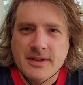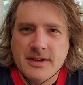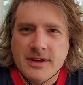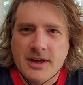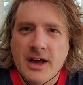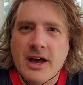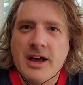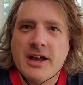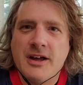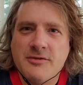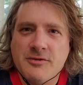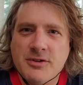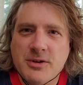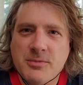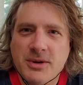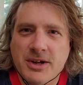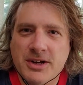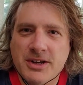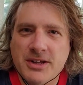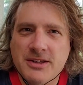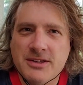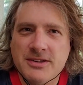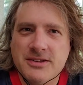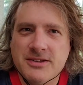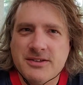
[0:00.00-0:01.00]
Hi
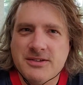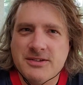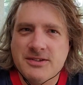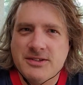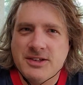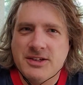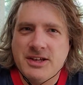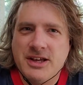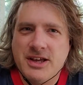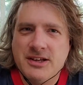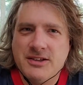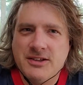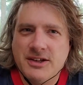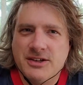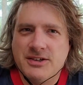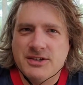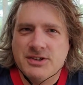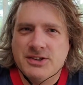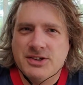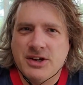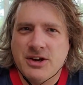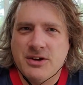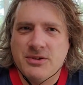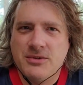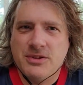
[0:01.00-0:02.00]
everybody. Today I'd like to
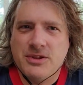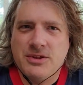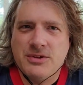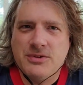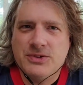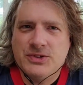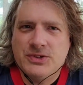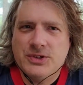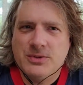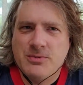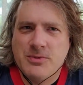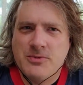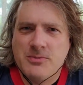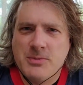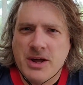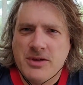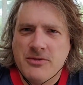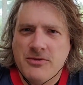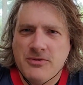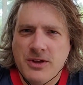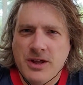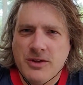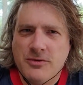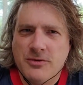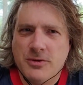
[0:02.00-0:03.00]
share with you some of my
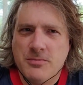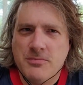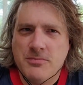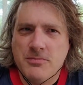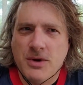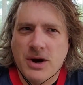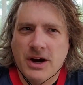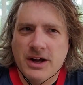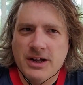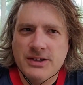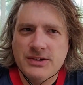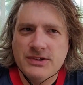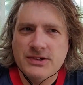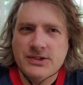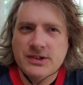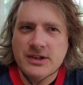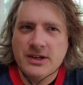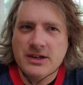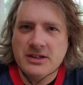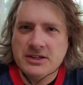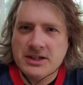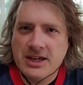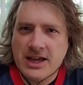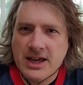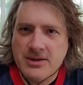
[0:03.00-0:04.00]
favorite mods
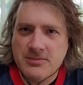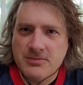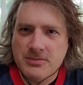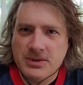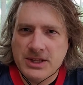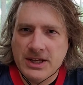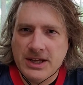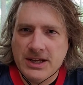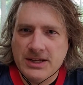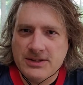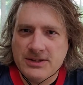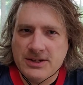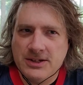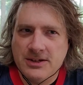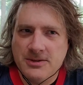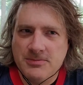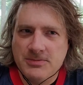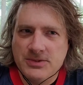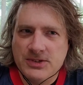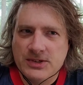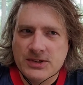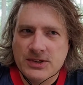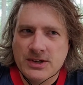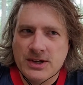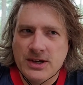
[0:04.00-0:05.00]
and gameplay
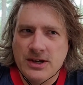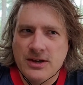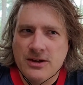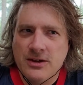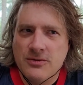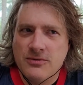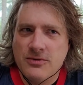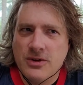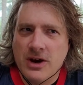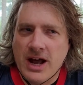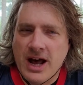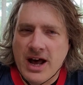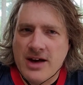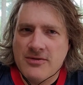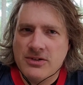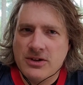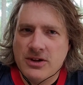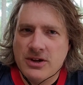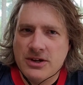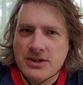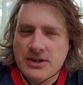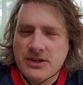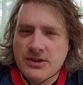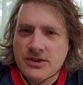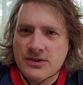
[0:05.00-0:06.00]
tips for
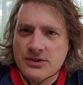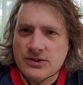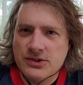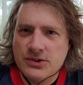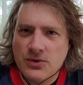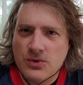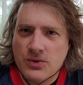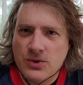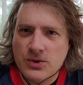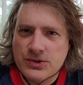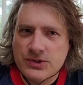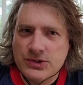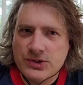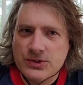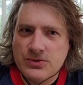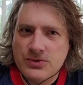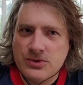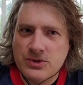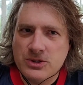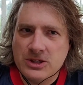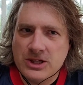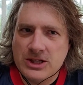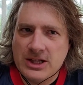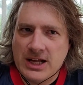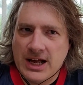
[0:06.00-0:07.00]
Avalon Hill's old
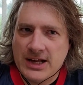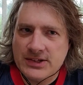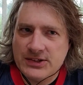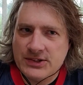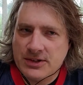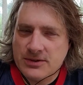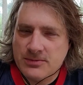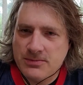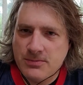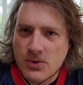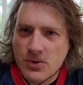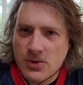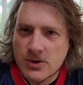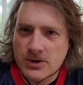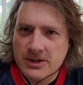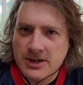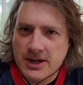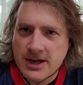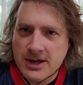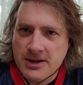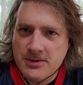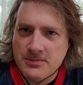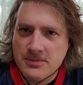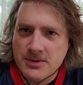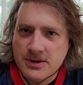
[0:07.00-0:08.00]
school classic board
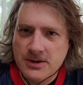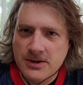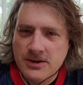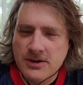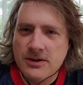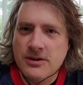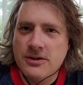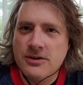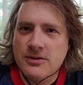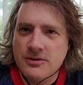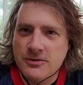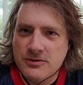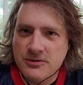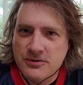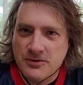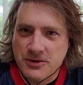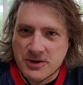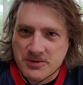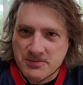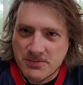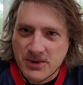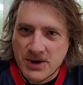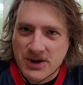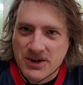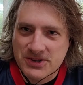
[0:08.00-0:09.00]
game,
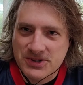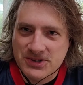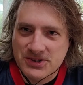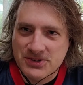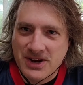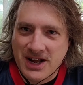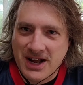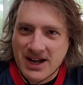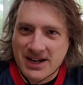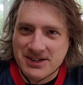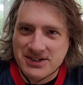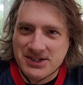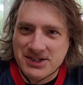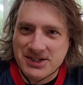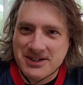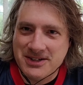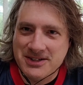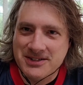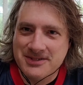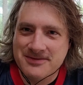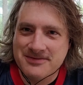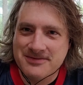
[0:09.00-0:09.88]
Football Strategy.